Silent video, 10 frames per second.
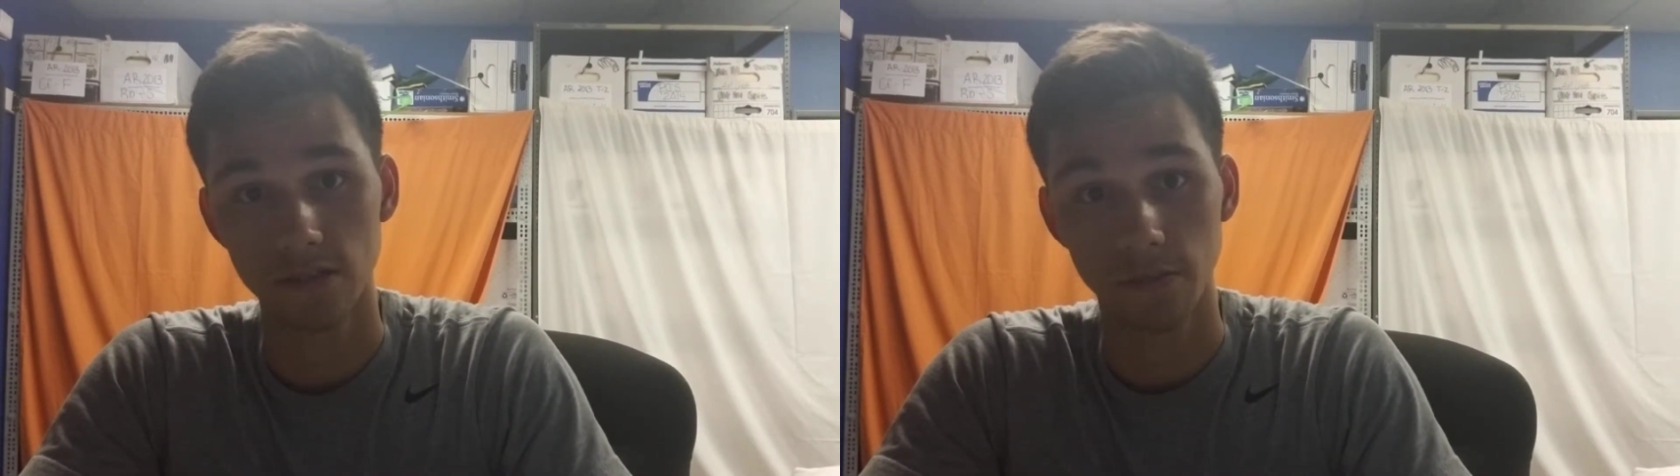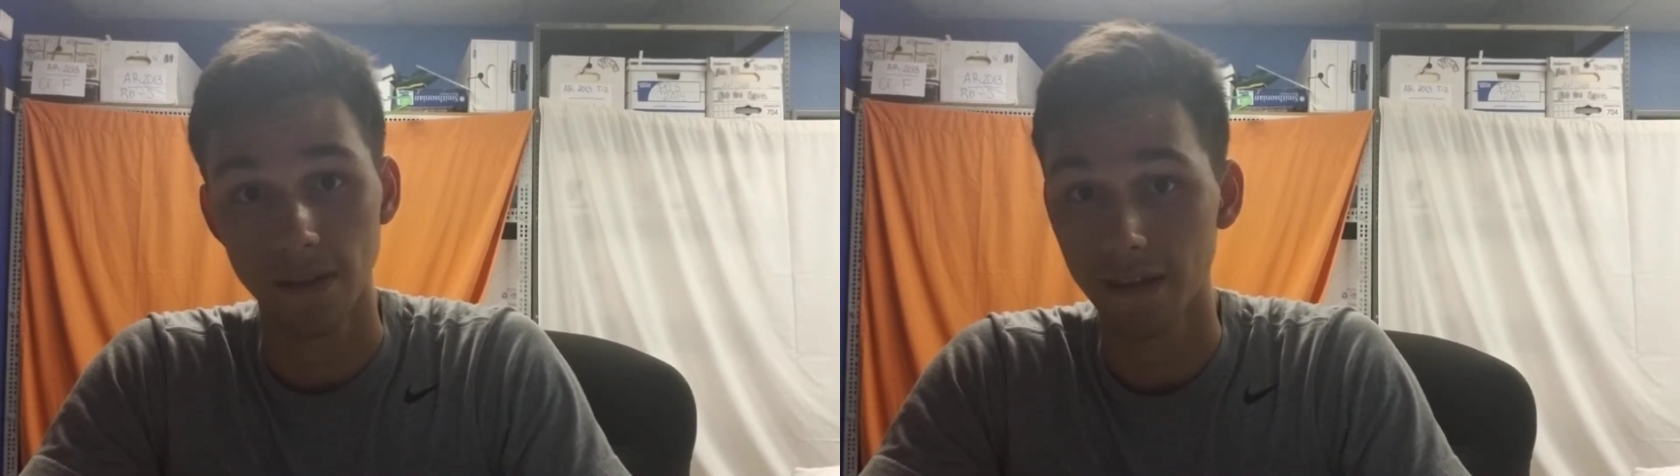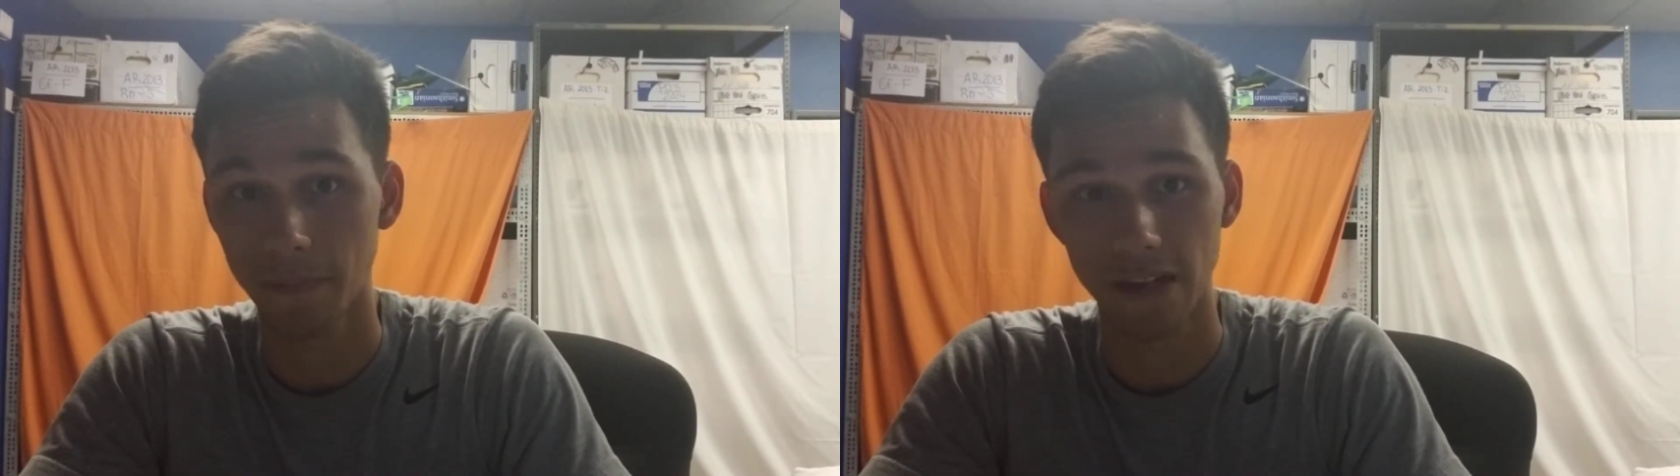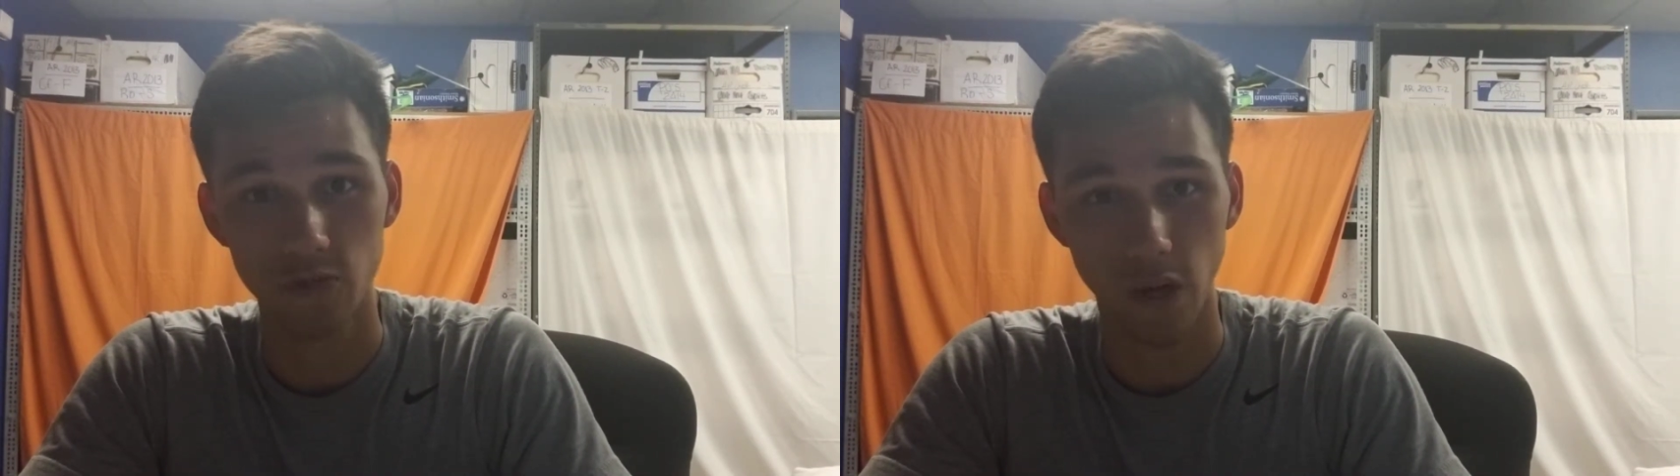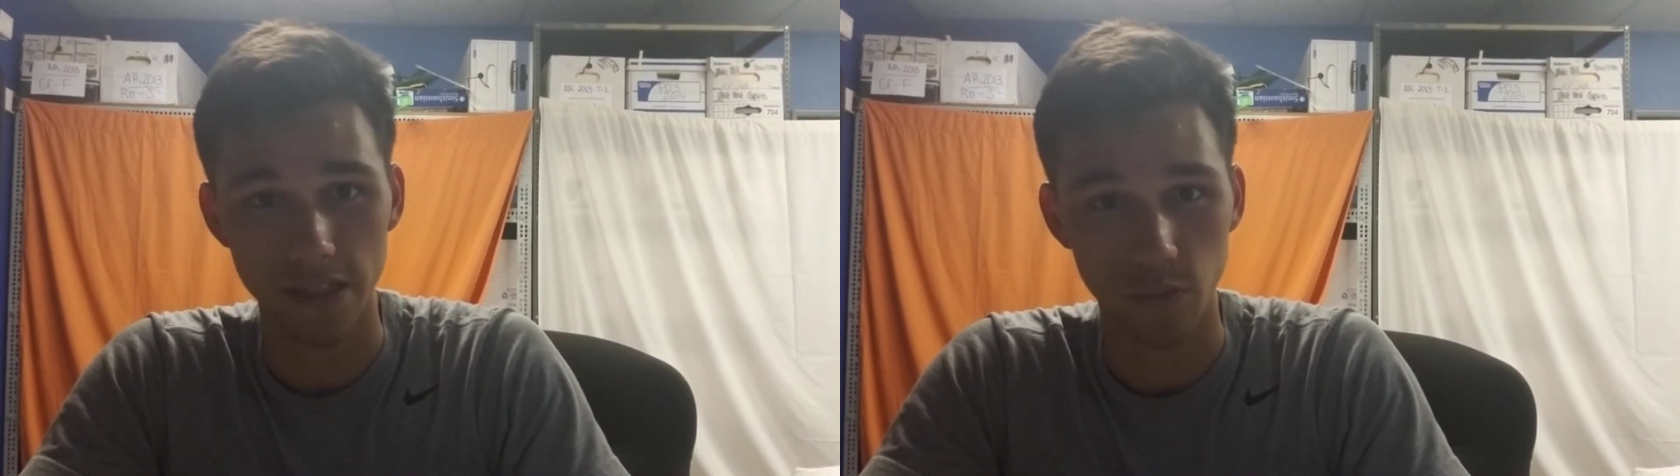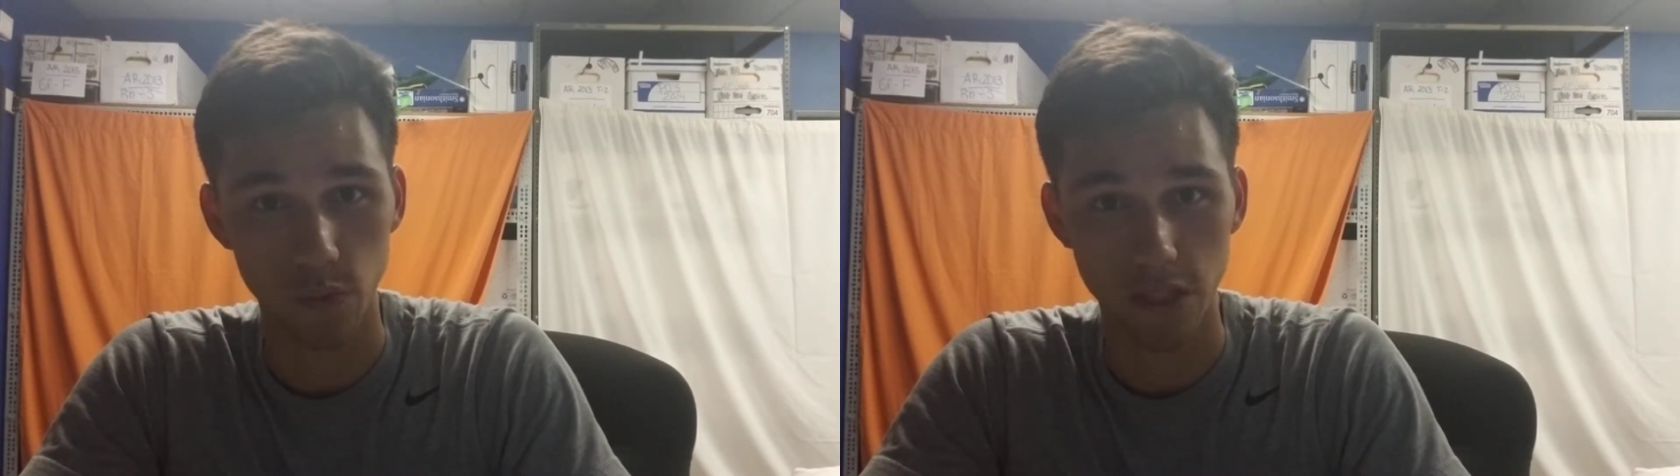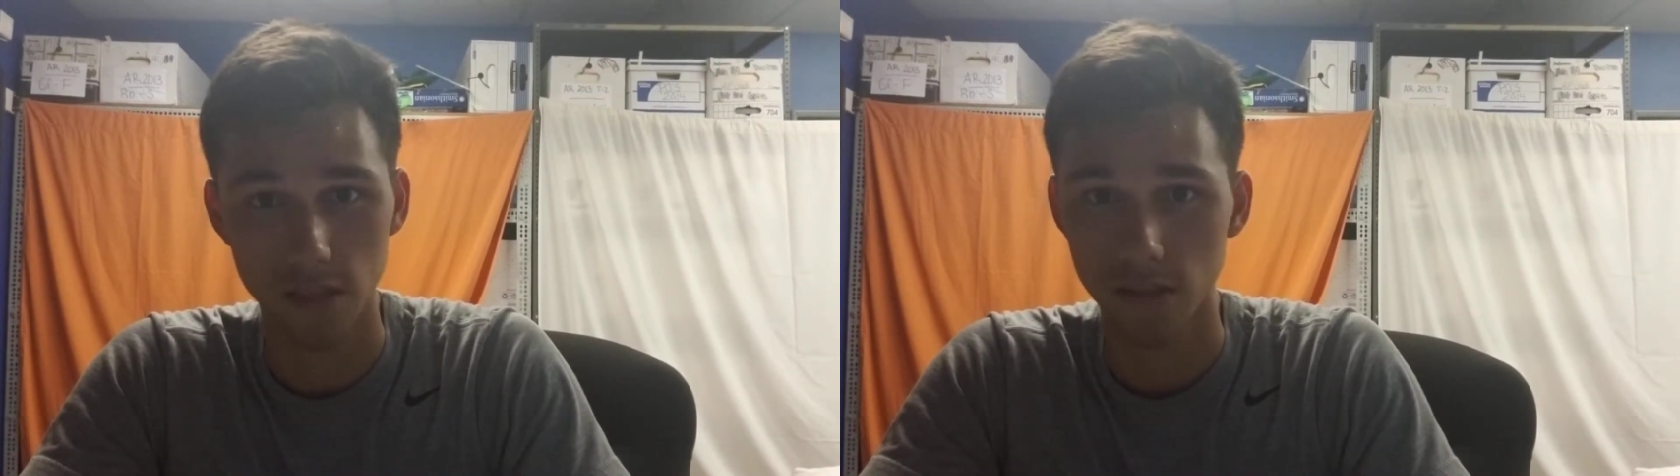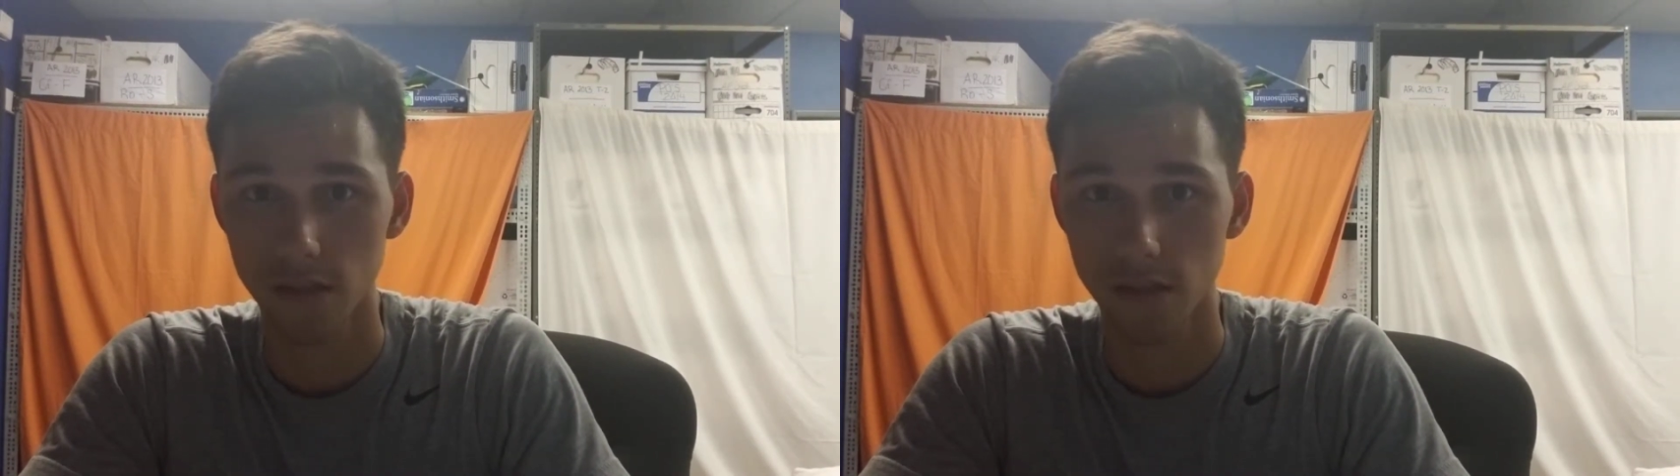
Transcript: I'm hitting about twice a week.